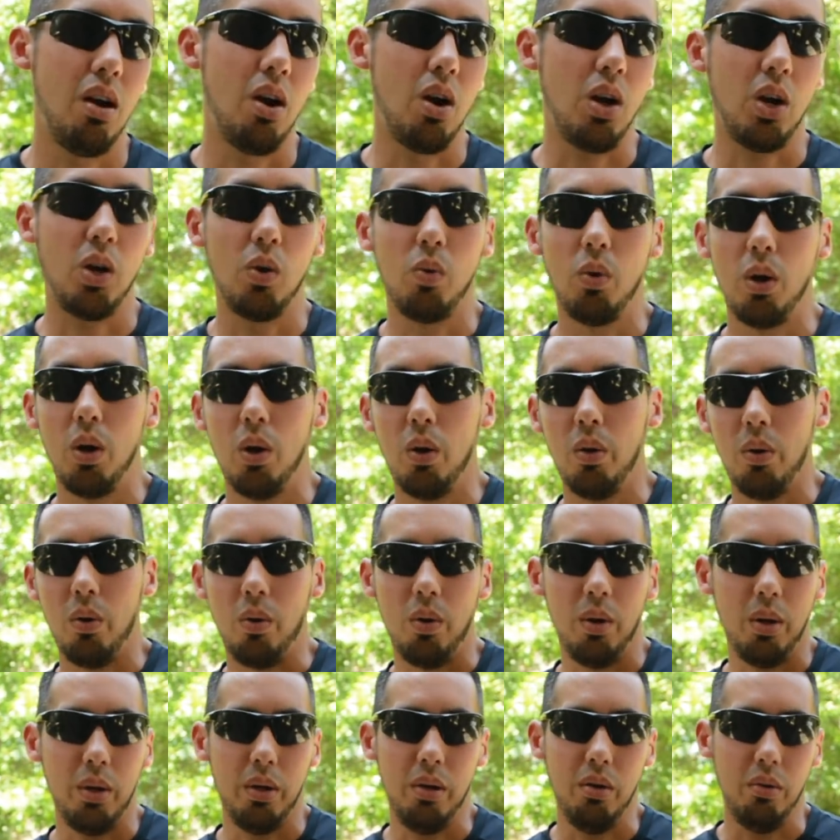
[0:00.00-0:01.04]
our quote
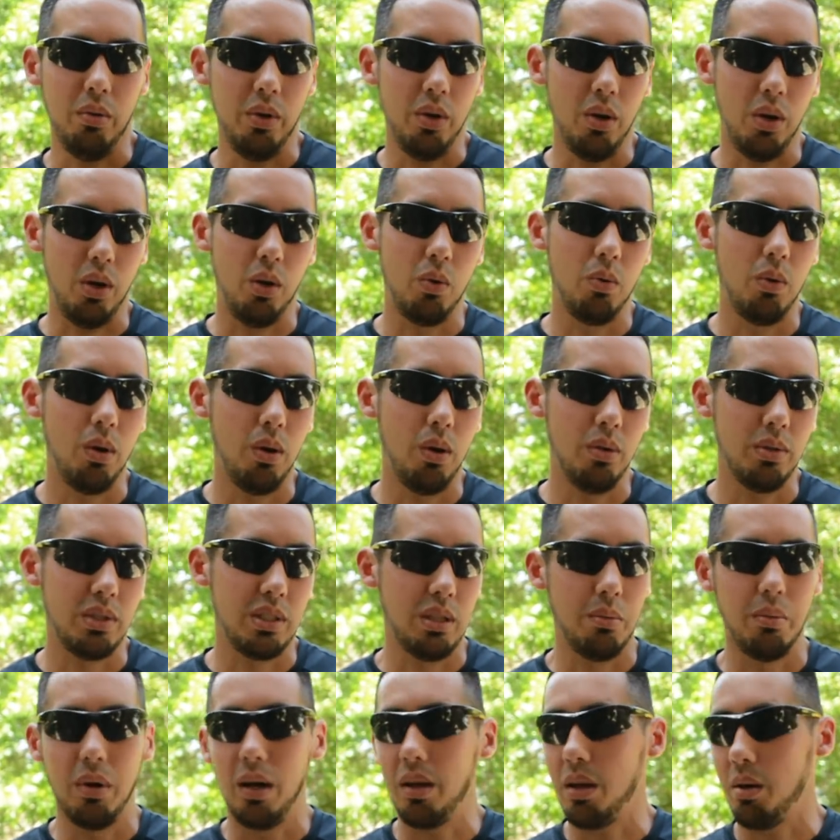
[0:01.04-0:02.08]
or you know your quote,
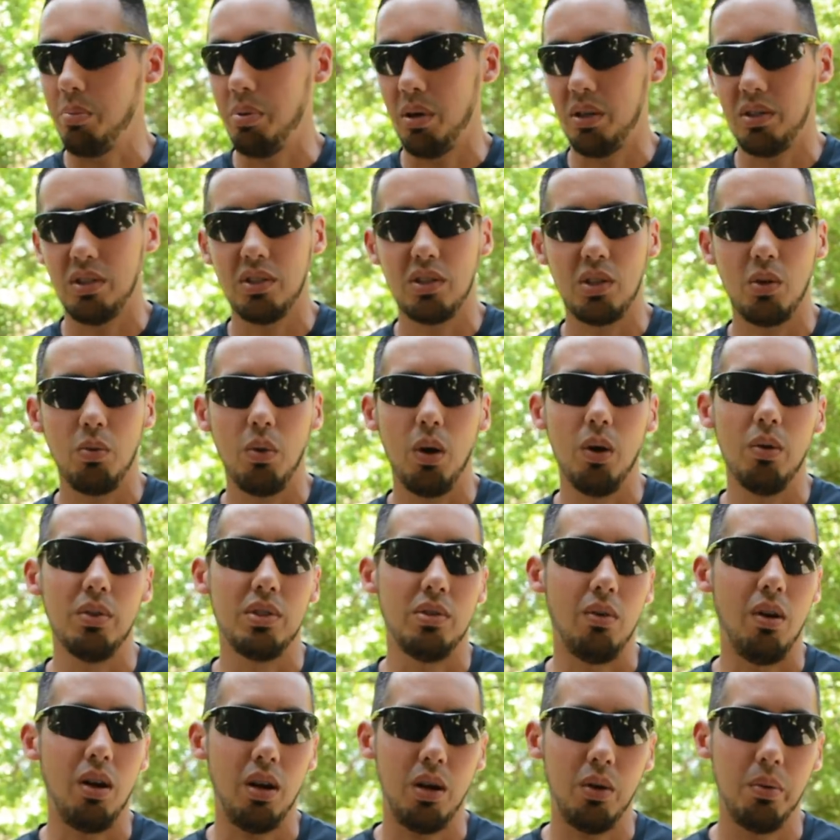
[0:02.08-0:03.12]
some other person's quote
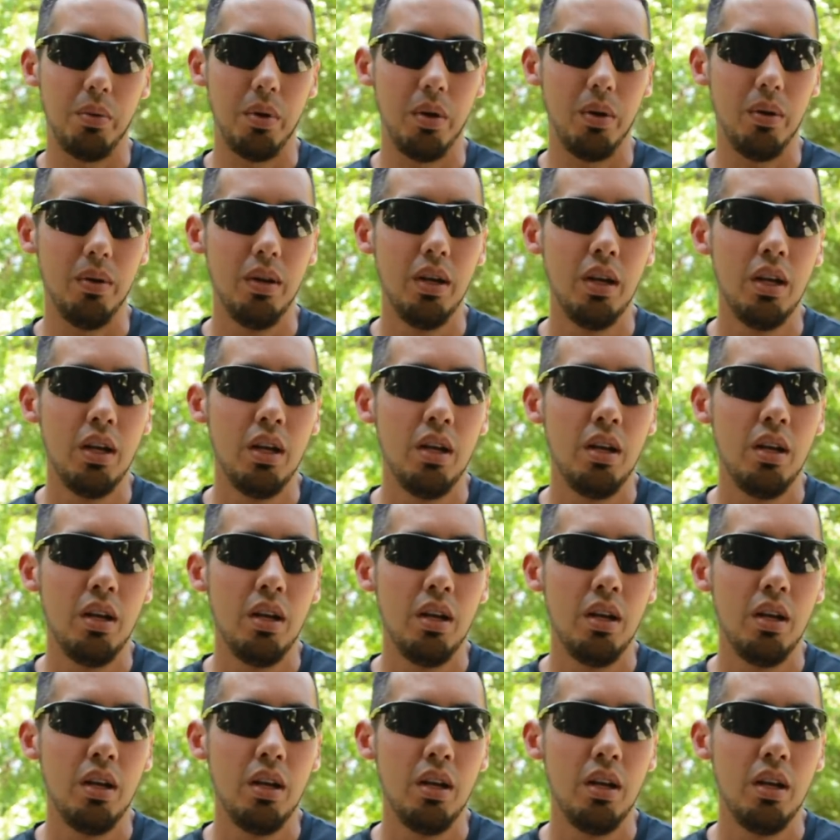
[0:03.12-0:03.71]
to our quote.